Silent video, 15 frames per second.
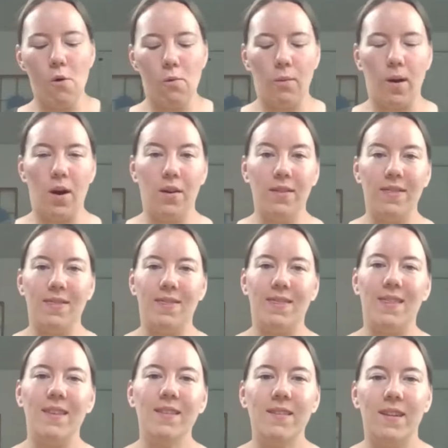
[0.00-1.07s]
Well,
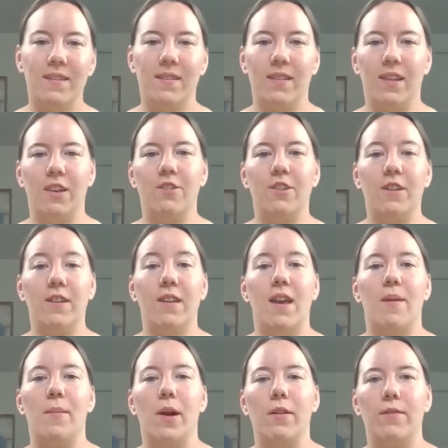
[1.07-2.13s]
this tessellation
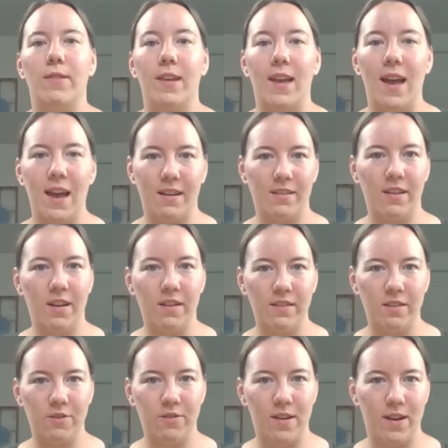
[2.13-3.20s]
came out of the hexagons
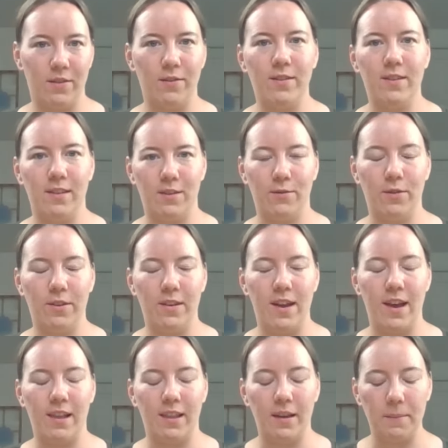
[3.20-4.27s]
and triangles six-fold
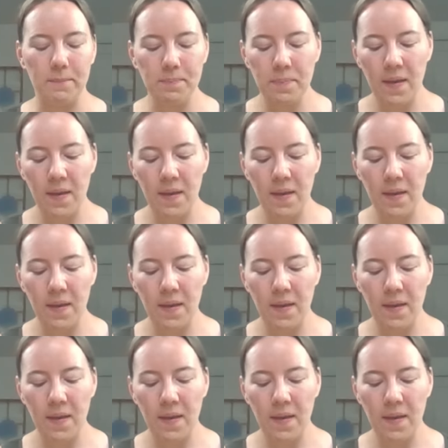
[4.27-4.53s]
tiling,